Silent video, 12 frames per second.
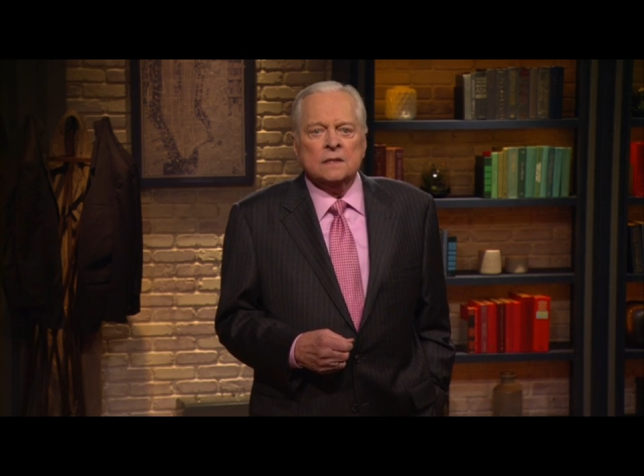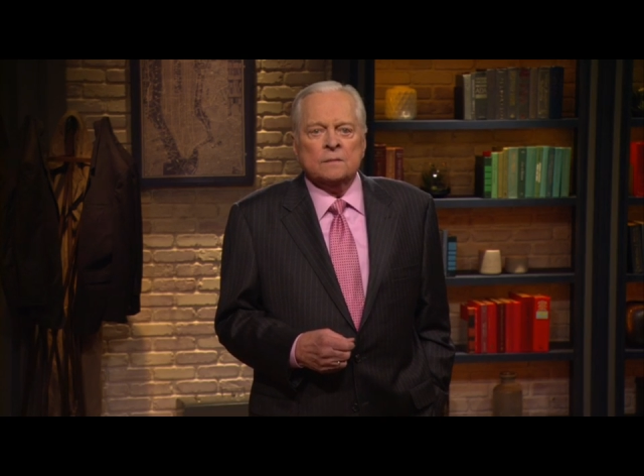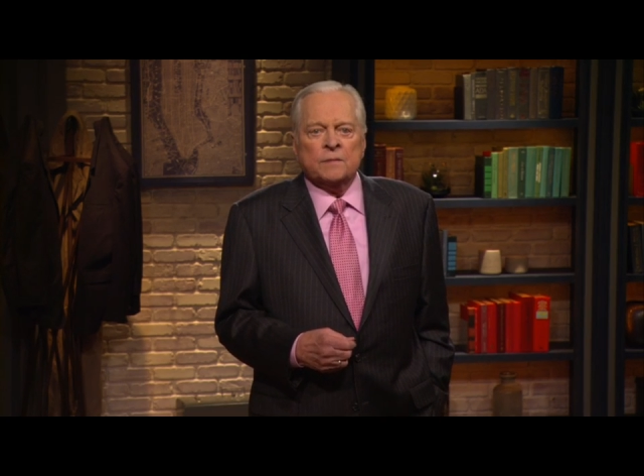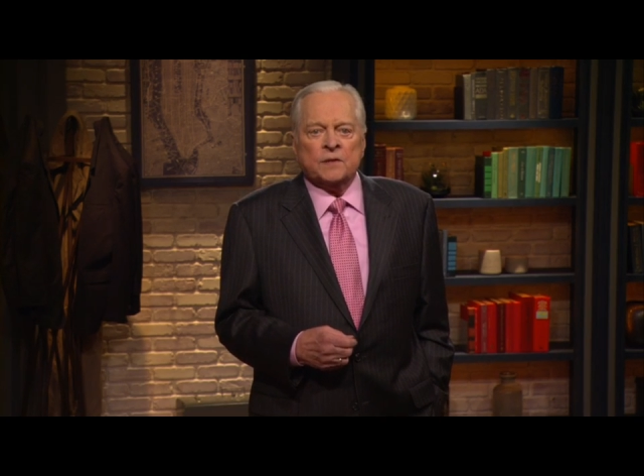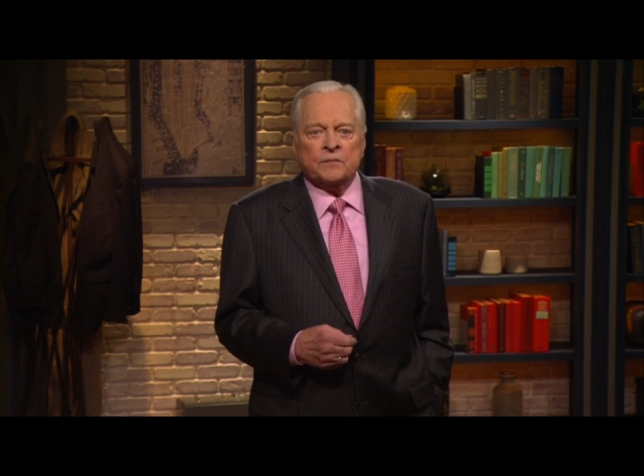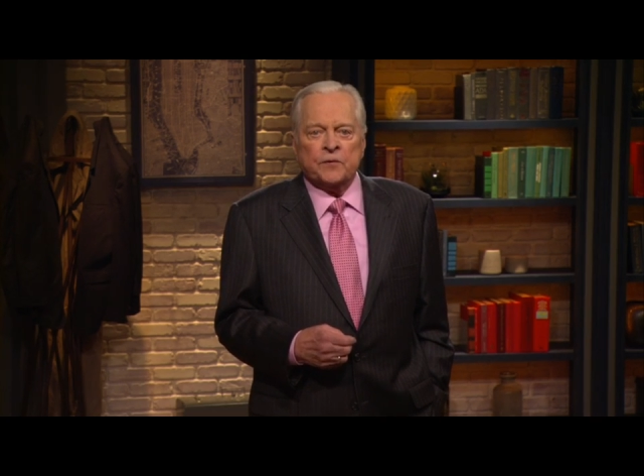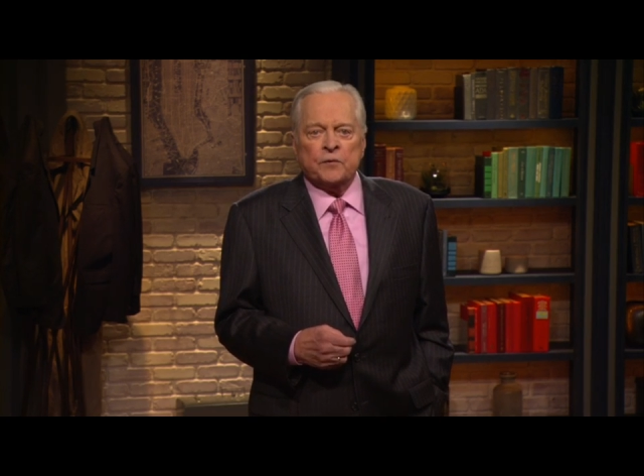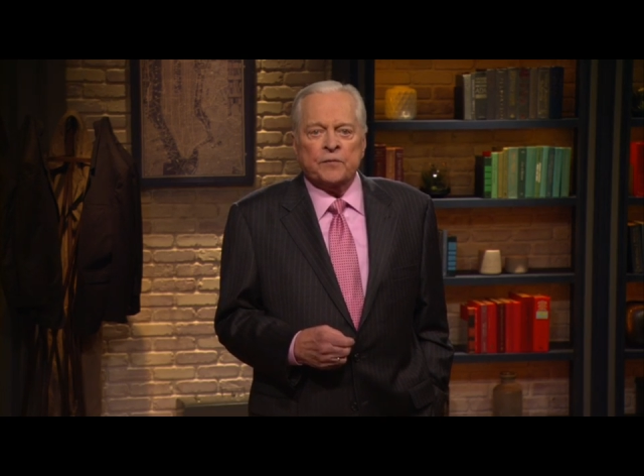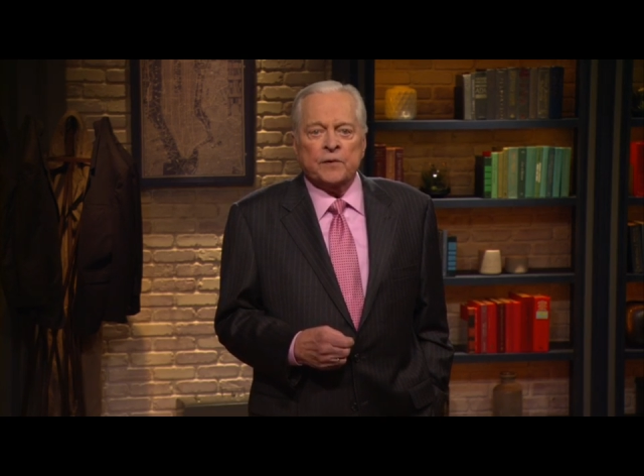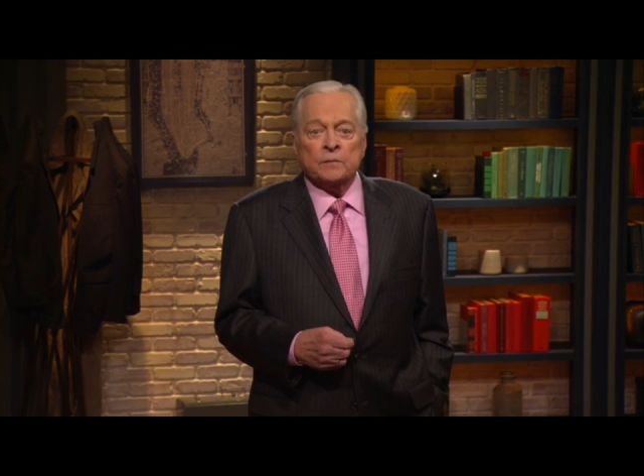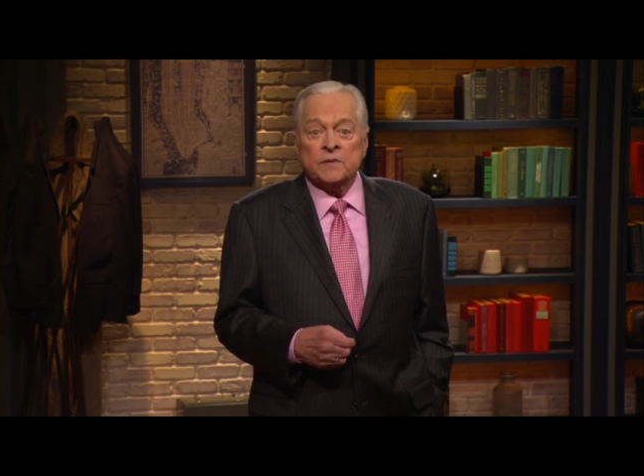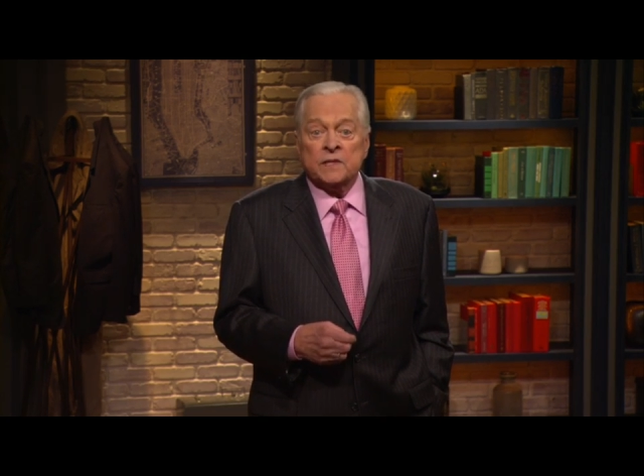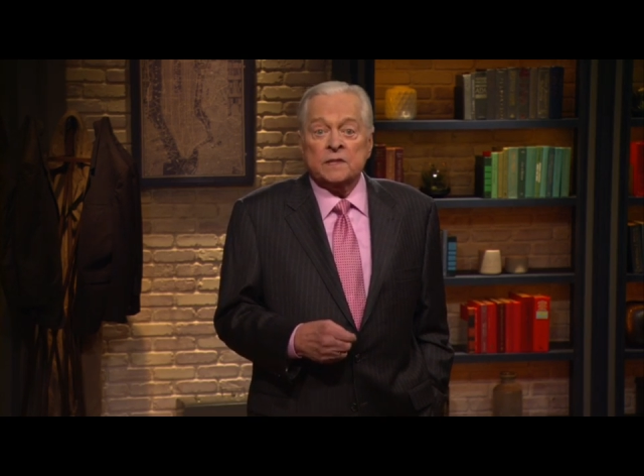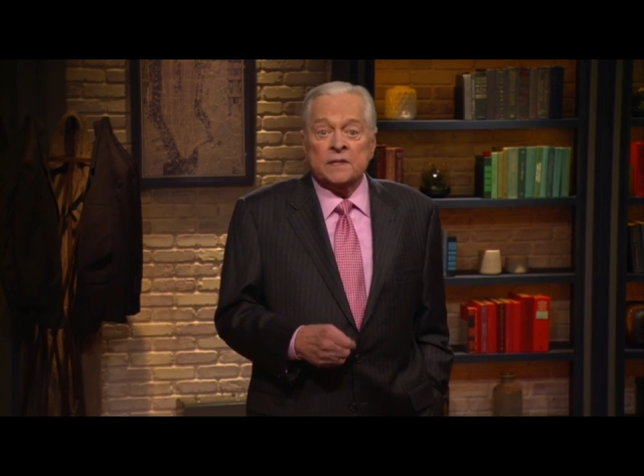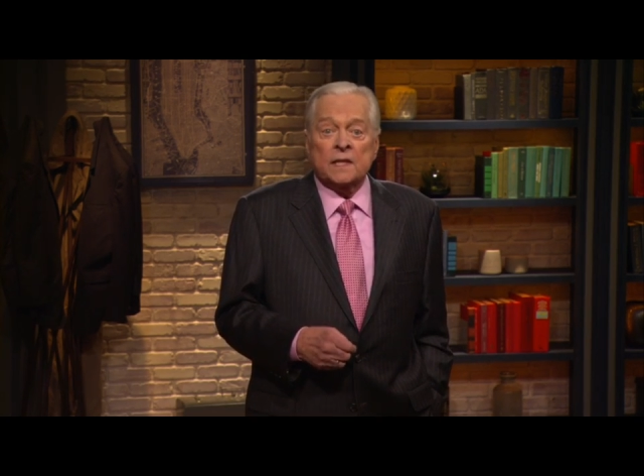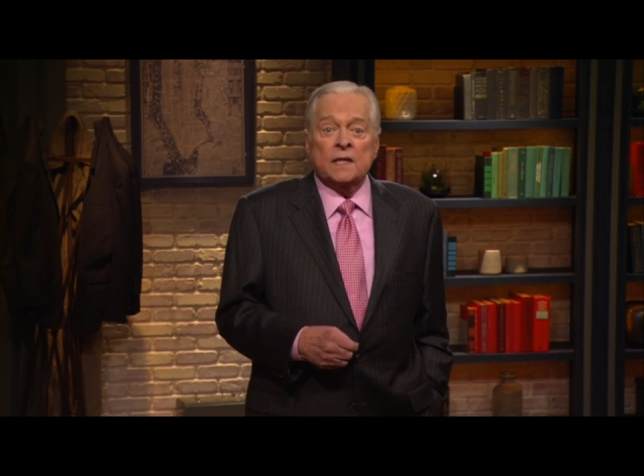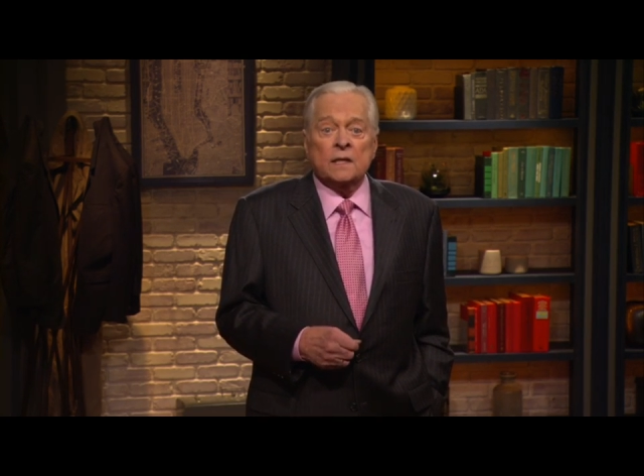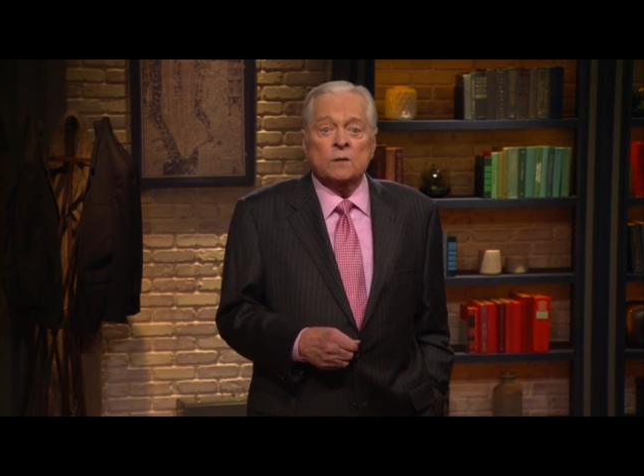but the few films he'd
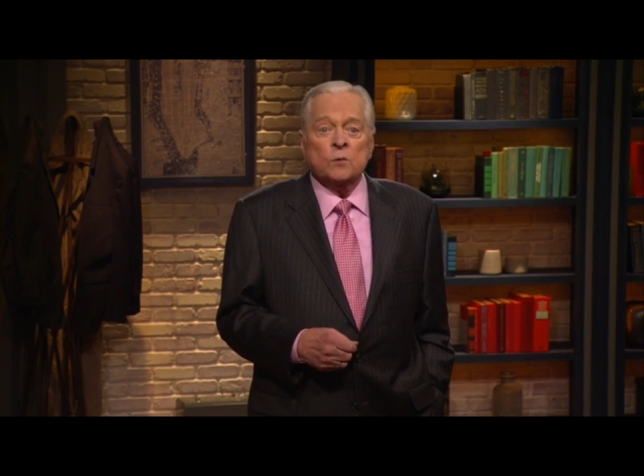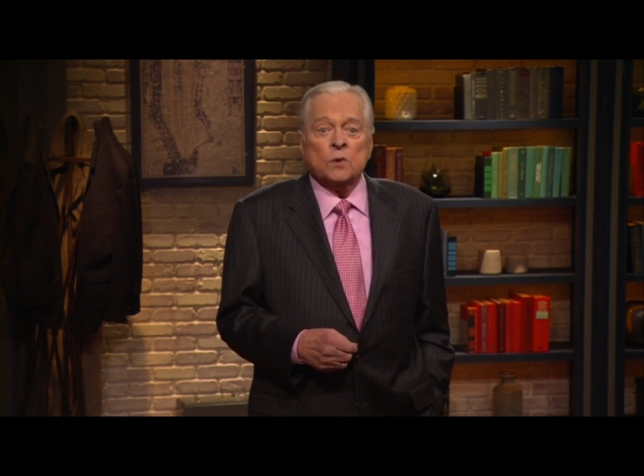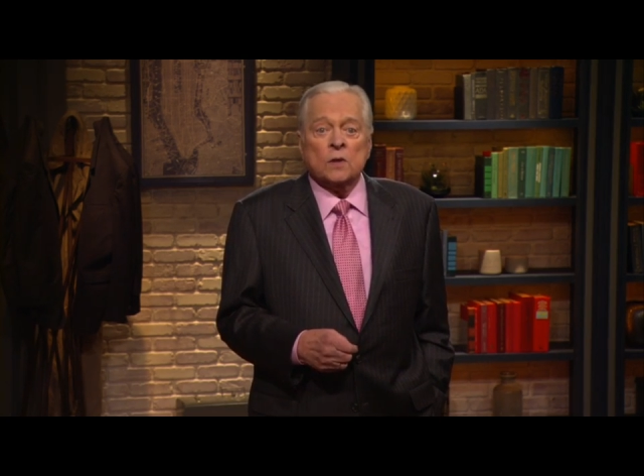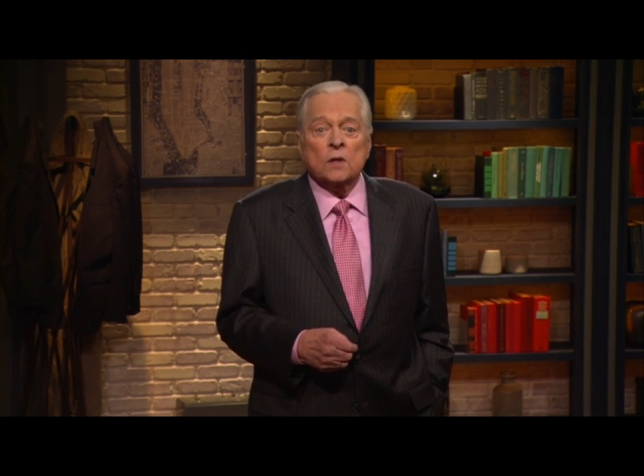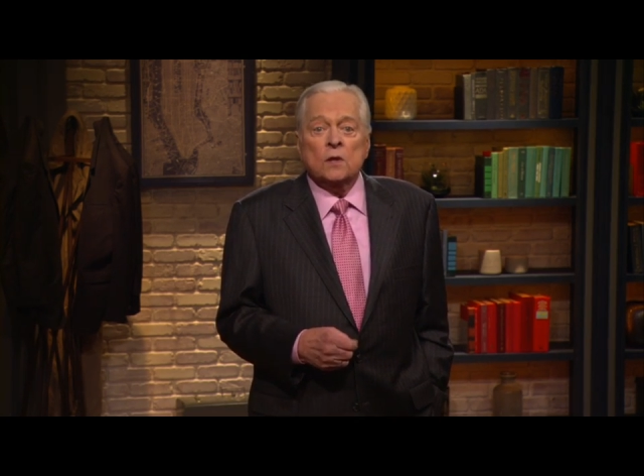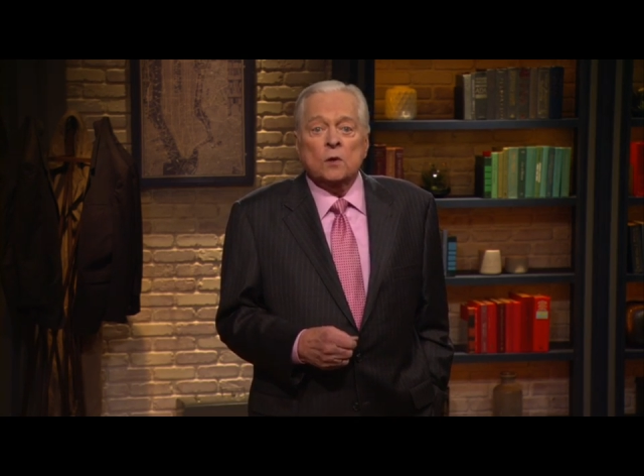done were